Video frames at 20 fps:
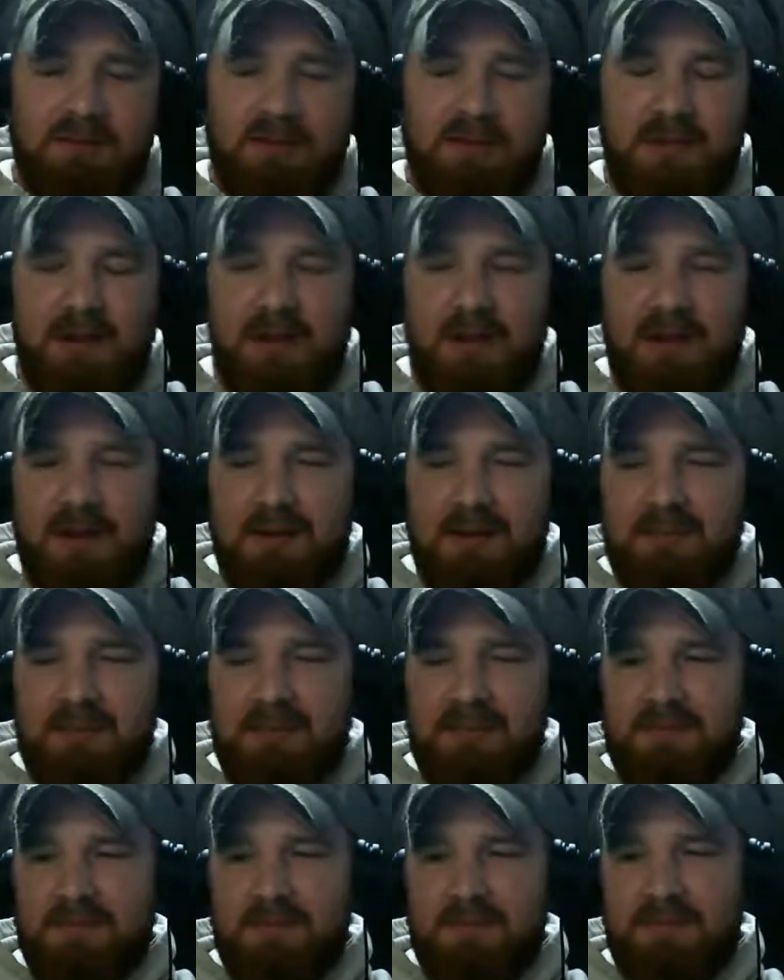
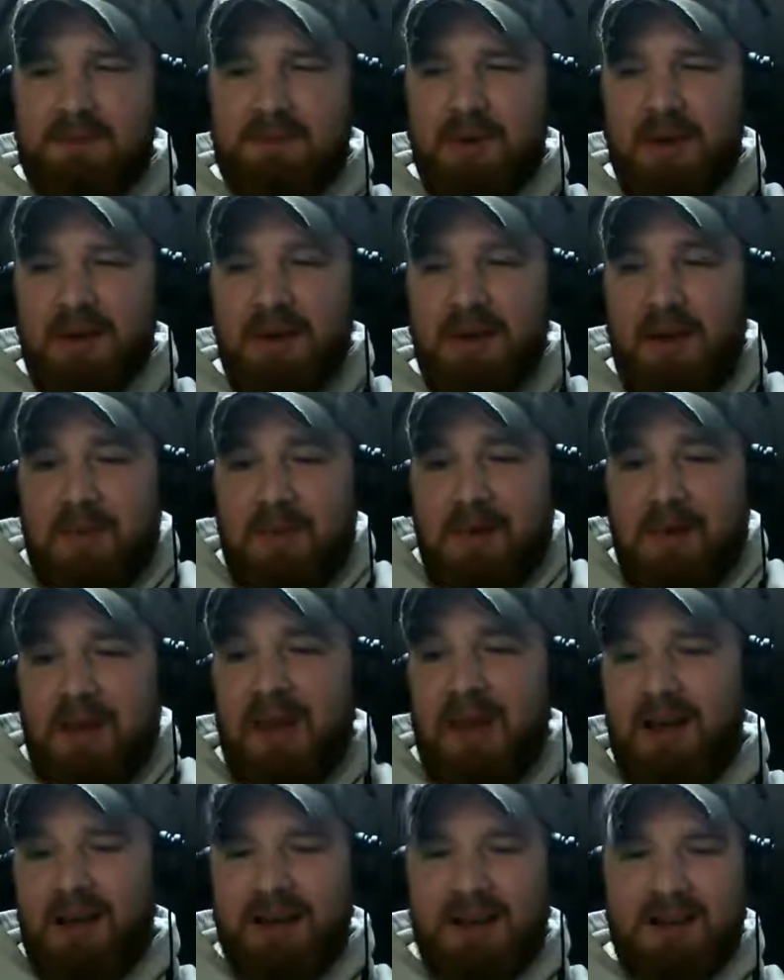But I mean,
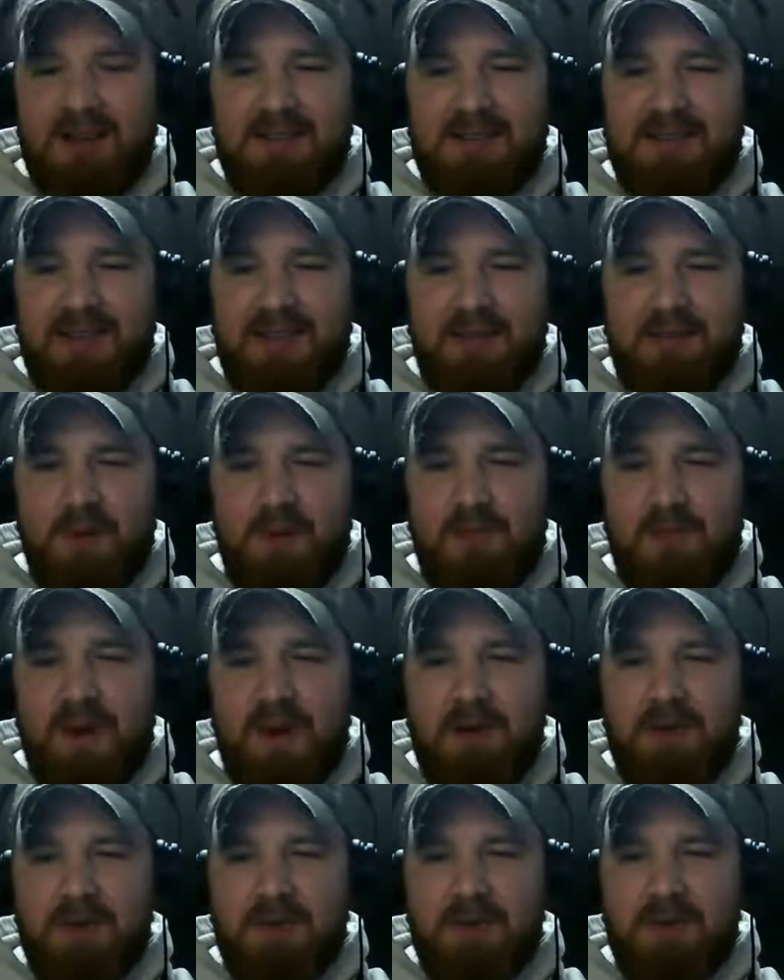hey, like I said, more
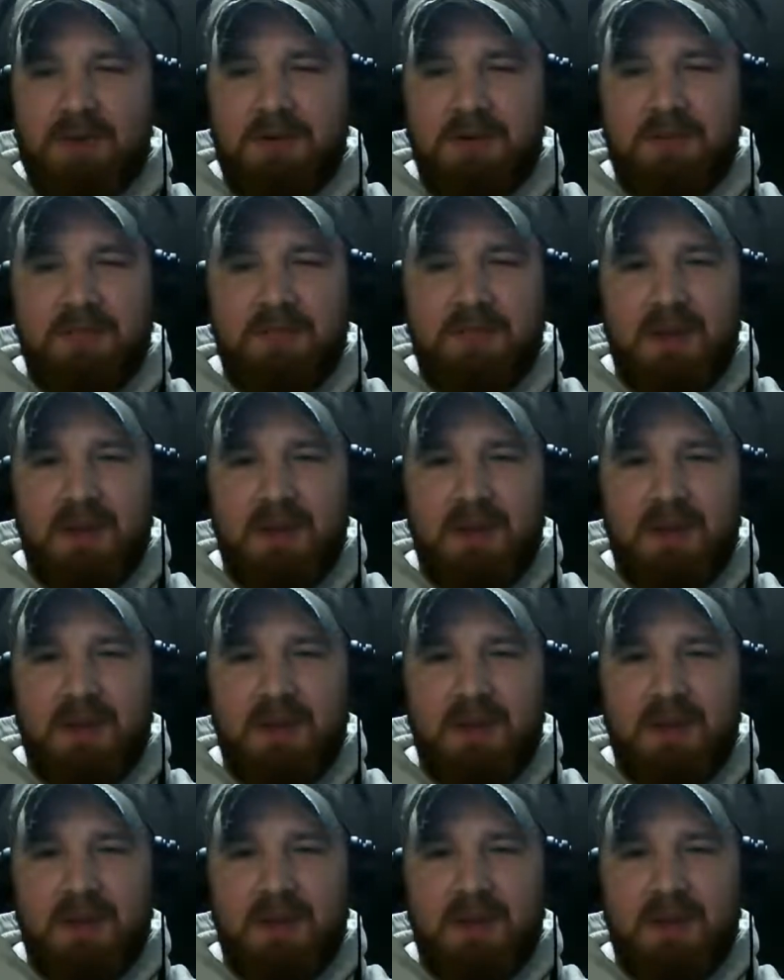power to them.